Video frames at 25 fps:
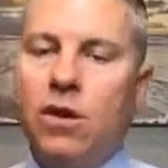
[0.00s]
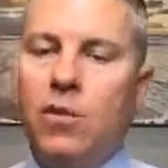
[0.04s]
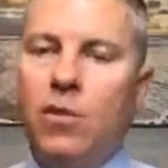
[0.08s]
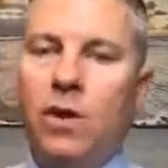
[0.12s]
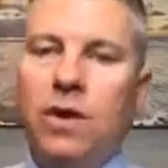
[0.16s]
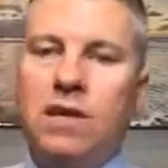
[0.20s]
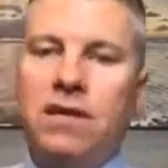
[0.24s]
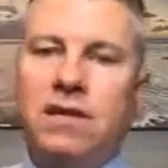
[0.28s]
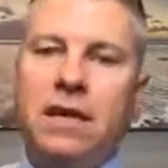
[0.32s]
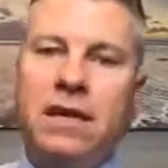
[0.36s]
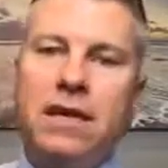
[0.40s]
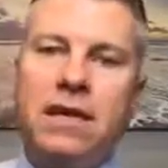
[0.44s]

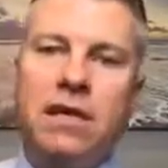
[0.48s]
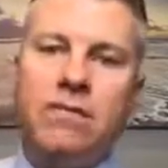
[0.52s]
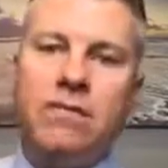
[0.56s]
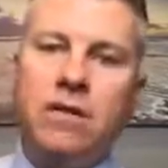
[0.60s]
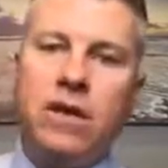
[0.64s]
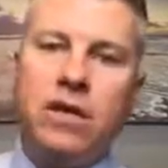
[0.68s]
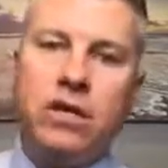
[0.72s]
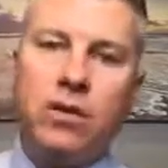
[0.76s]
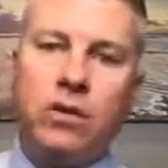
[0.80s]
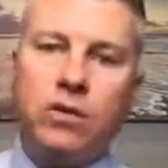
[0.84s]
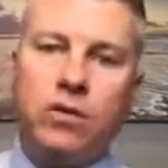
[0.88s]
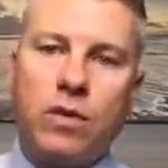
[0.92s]
We see
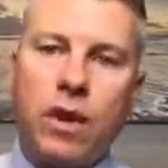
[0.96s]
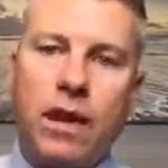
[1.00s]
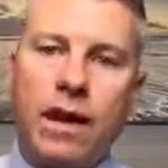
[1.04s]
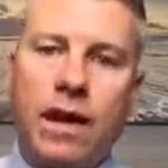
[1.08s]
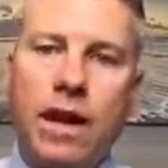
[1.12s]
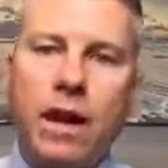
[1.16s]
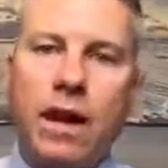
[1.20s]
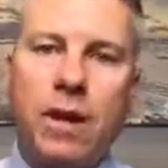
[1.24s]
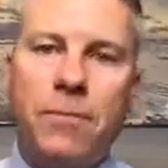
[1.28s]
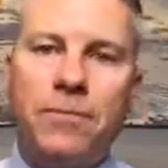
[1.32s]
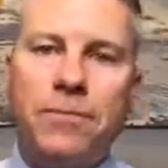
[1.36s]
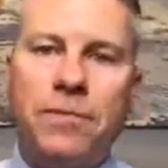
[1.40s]
individuals right
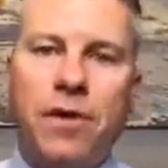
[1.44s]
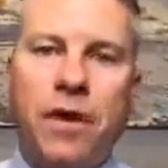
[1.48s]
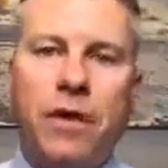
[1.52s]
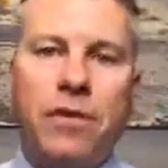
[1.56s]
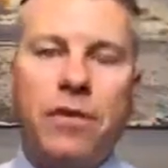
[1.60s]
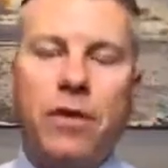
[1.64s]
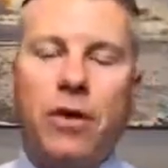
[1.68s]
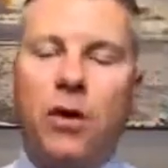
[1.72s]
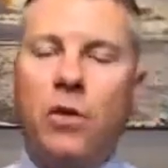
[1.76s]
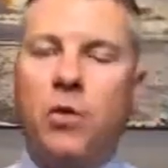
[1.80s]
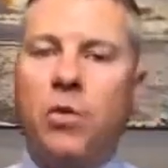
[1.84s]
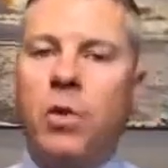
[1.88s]
now
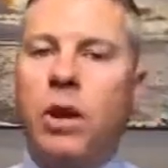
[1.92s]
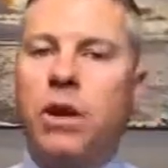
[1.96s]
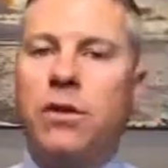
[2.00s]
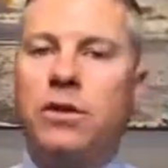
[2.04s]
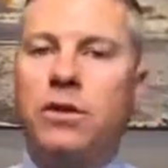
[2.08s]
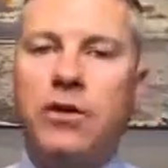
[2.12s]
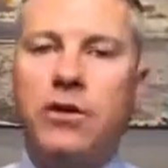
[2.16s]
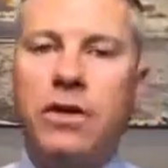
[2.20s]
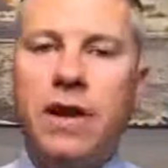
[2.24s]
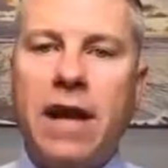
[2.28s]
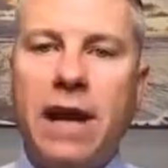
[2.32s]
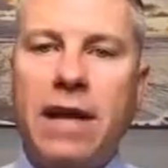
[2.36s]
that are well
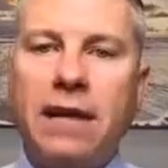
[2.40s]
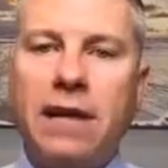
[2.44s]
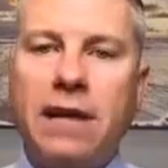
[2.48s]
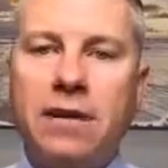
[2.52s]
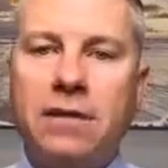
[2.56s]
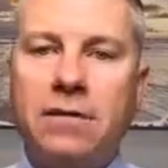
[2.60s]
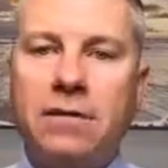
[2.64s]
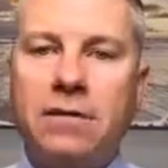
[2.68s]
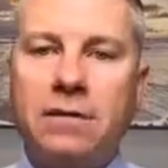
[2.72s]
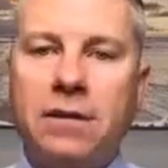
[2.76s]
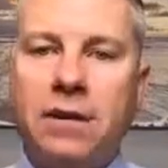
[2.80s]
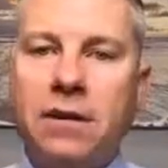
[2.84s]
into their
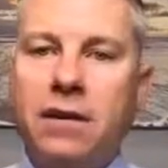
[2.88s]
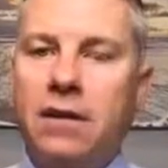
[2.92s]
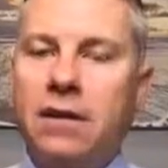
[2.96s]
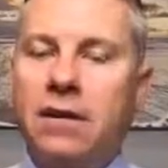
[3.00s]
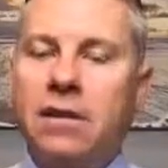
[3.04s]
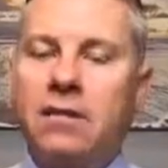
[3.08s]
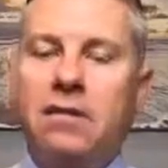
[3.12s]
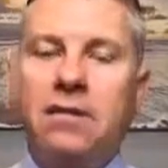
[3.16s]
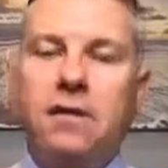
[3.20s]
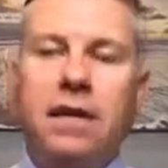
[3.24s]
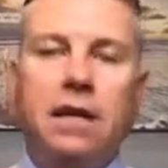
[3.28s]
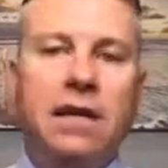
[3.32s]
90s,
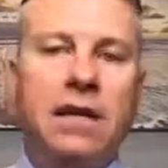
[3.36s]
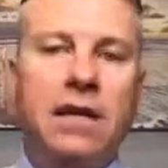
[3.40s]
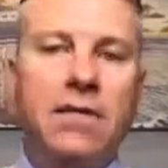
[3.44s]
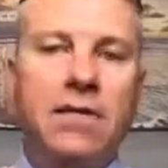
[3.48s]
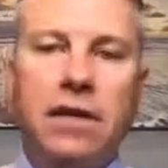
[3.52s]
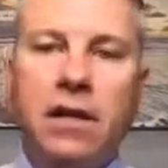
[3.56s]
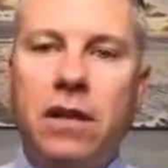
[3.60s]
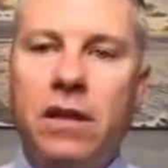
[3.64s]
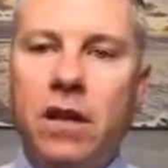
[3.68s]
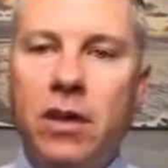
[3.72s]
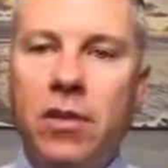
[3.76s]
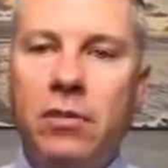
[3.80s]
still
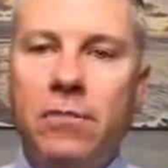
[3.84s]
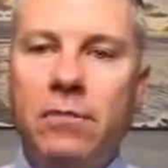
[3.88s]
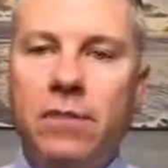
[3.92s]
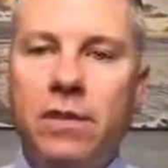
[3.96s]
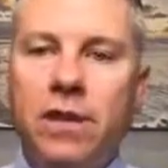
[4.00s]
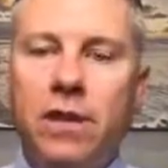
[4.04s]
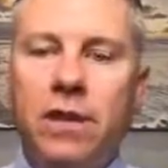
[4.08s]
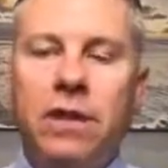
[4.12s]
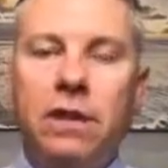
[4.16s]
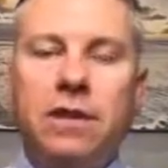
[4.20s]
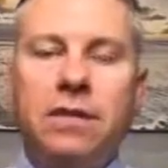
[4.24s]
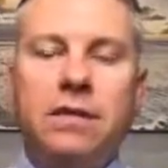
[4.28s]
living
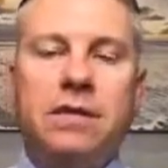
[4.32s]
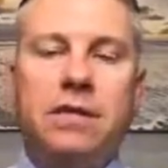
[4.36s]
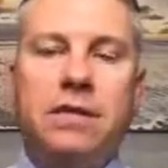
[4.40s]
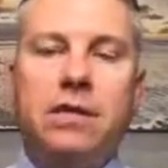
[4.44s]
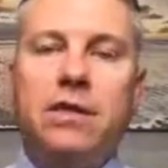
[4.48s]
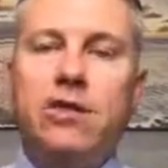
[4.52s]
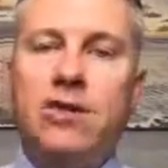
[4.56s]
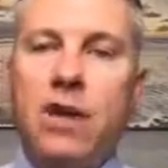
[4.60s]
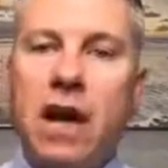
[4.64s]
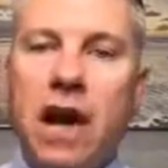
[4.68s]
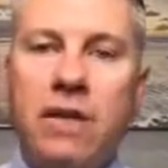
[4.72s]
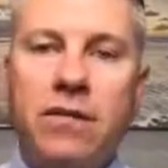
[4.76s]
alone,
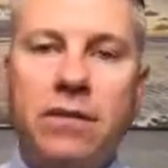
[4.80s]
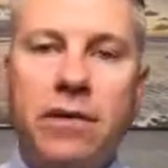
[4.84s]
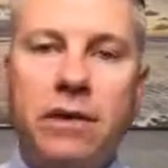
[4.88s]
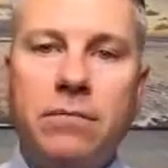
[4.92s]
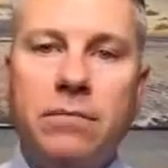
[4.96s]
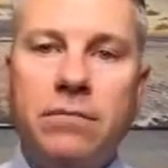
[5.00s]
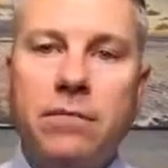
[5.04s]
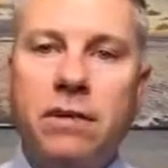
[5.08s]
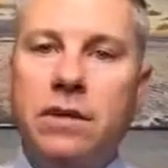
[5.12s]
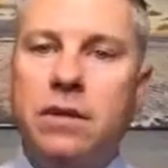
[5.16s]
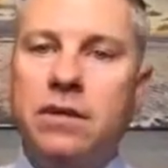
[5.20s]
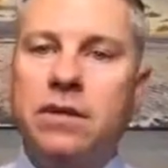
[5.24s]
still
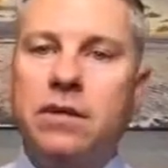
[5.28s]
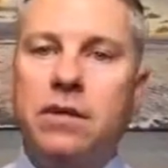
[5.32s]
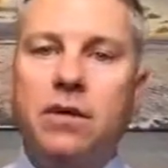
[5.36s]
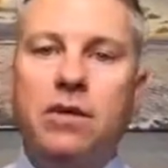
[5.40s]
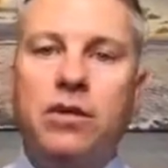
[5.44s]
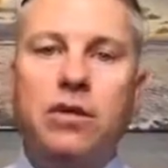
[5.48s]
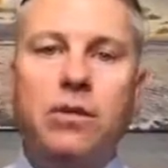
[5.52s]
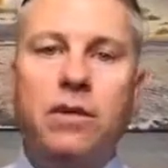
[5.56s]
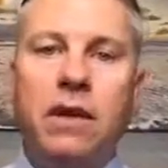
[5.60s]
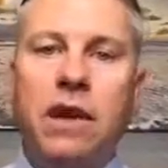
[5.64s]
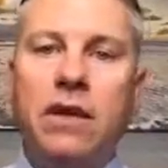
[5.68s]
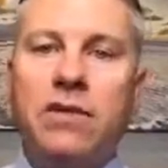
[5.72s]
driving, still
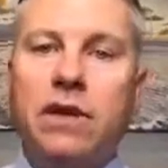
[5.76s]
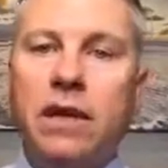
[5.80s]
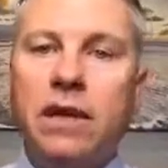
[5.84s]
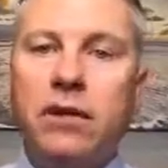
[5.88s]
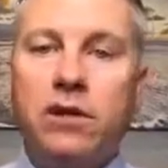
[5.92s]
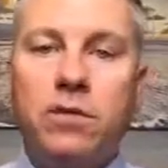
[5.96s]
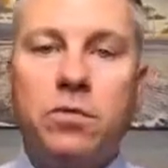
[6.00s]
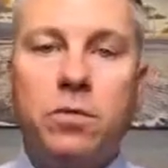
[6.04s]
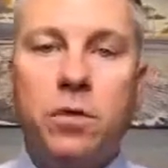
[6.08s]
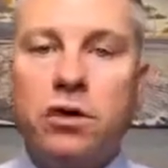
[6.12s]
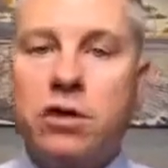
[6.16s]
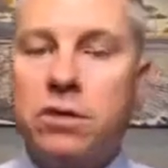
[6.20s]
doing everything
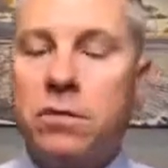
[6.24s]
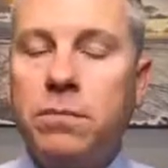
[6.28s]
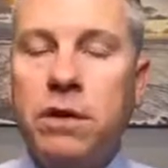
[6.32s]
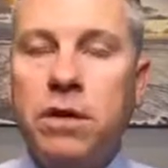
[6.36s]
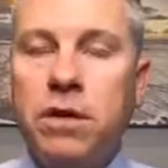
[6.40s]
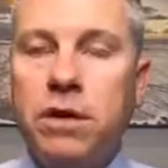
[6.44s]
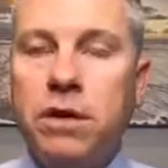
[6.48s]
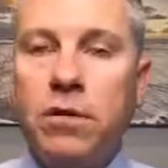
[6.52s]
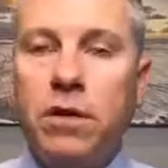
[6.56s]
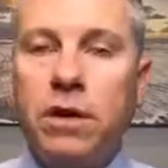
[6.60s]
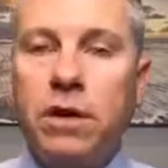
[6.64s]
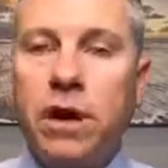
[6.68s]
they're supposed to be
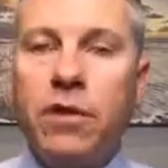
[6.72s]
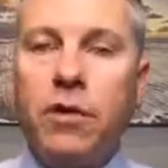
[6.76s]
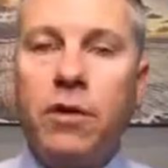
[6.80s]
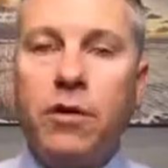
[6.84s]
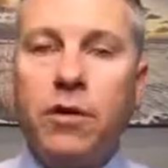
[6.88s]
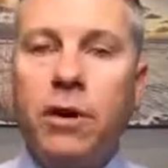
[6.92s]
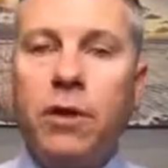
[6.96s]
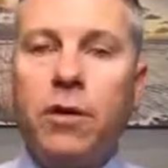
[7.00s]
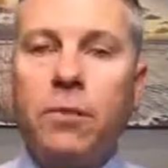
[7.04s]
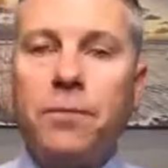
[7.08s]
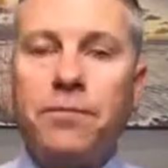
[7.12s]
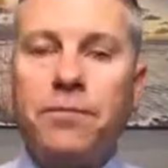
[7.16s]
doing on
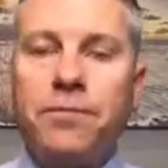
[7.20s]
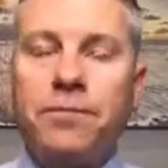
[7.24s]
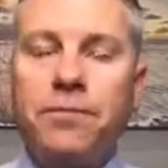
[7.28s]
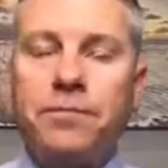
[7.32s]
their own.